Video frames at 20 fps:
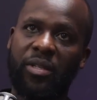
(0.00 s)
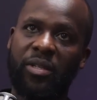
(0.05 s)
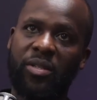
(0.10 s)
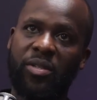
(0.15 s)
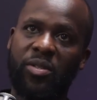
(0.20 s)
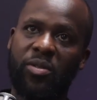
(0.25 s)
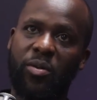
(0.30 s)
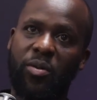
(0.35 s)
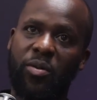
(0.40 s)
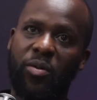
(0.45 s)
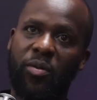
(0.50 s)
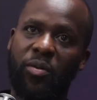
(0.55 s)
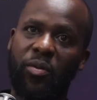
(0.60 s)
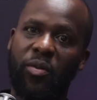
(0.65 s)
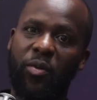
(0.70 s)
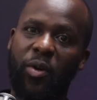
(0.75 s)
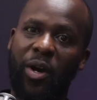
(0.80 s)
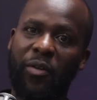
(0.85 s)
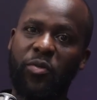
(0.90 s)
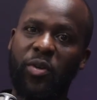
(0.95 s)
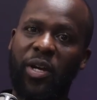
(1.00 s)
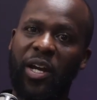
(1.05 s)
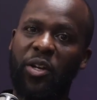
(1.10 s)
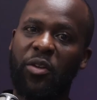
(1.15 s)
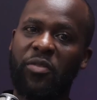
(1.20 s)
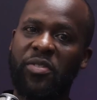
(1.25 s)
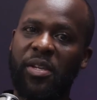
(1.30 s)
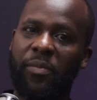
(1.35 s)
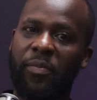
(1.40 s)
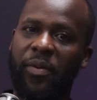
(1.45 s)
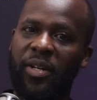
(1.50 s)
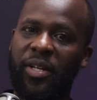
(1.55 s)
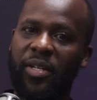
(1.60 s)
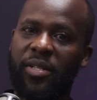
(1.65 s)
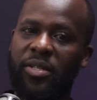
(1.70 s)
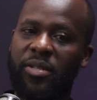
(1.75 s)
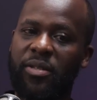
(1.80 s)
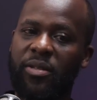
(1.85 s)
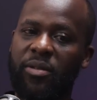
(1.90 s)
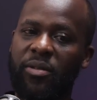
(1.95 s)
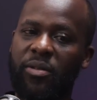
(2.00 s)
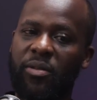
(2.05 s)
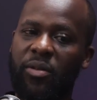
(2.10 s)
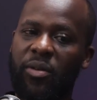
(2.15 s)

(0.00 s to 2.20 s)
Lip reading: So you have to kind of separate